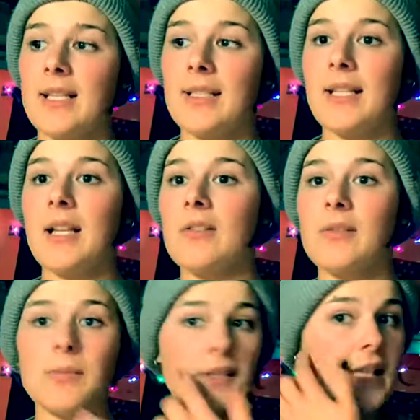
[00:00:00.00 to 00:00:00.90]
Sent out
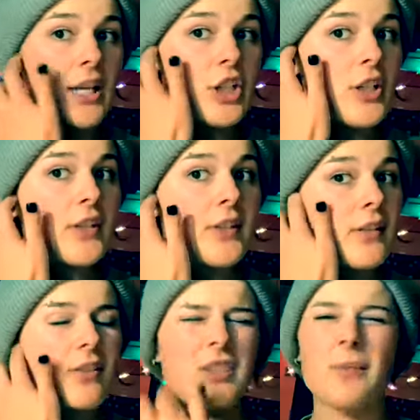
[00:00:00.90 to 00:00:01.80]
some
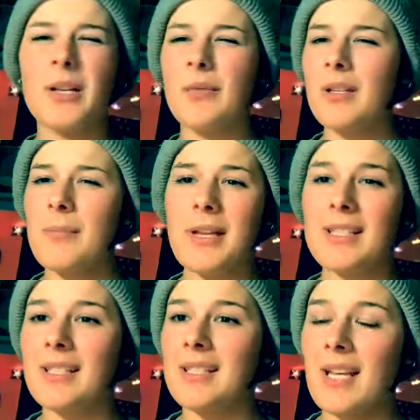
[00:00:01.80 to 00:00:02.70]
sketches, just some really
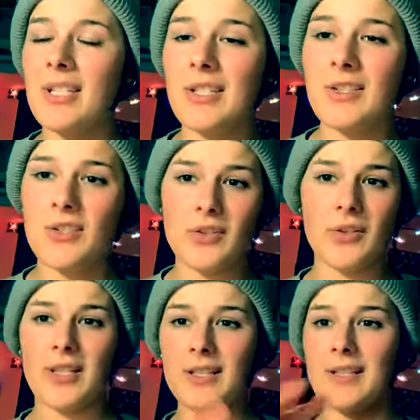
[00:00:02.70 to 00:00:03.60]
basic sketches, just so
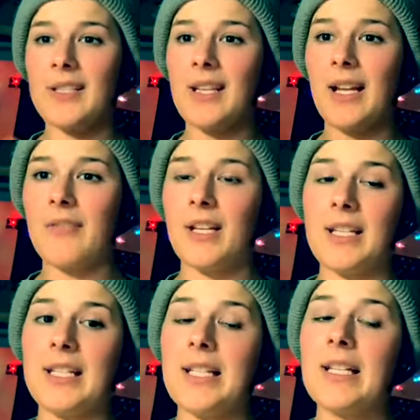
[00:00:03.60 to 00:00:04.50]
they could see kind of an
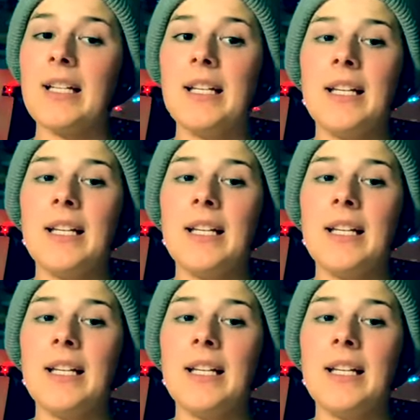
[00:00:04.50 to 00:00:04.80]
idea.